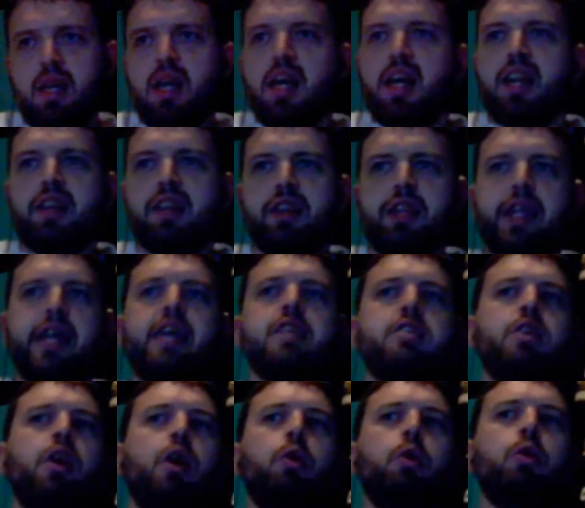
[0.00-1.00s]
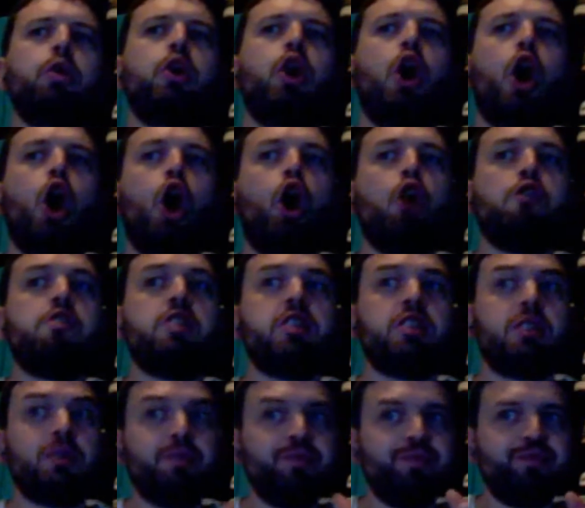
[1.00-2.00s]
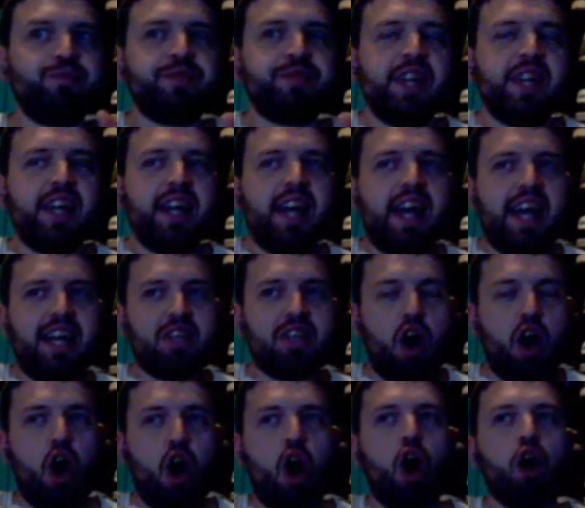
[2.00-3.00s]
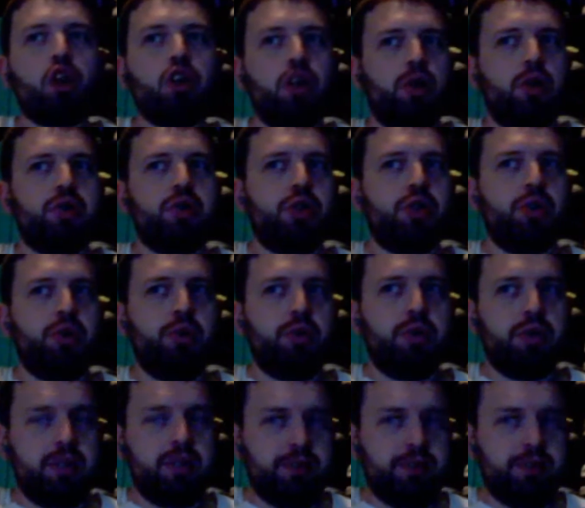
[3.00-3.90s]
This whole chorus is auto-tuned.